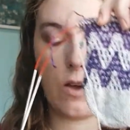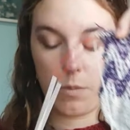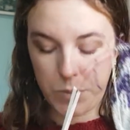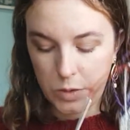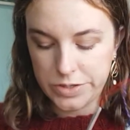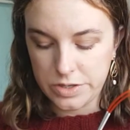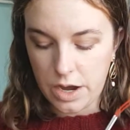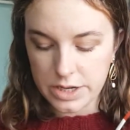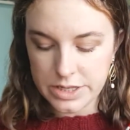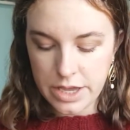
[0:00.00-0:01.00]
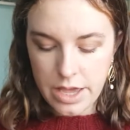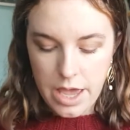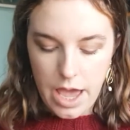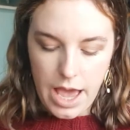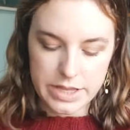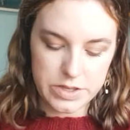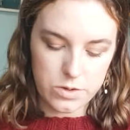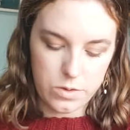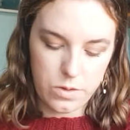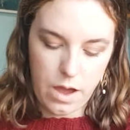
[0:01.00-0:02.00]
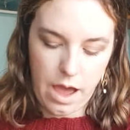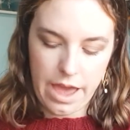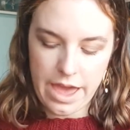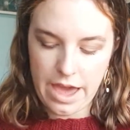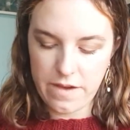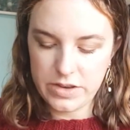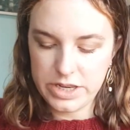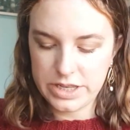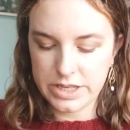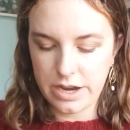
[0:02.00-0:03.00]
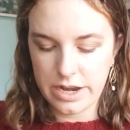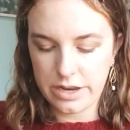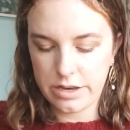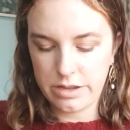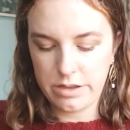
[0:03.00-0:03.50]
both socks. And so I haven't decided,